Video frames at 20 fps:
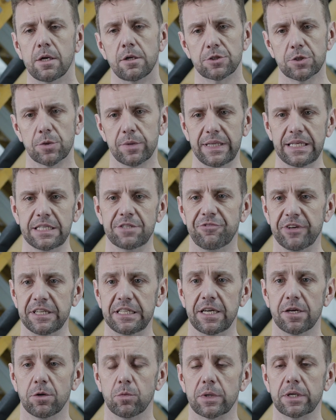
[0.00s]
So in this
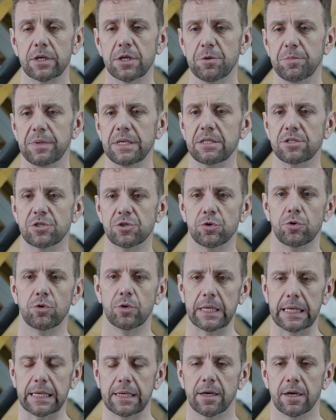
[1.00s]
video, we're going to be
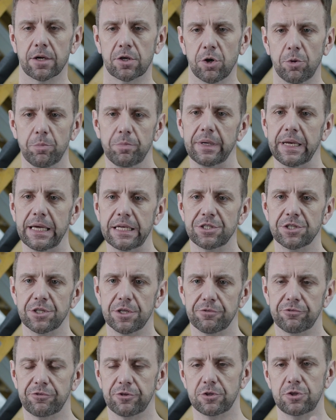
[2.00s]
installing a combination
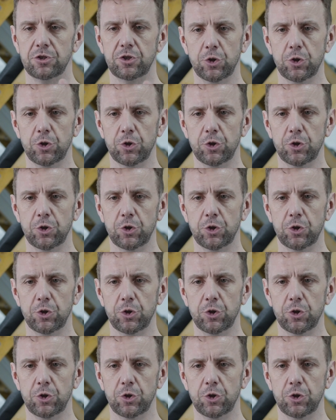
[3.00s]
of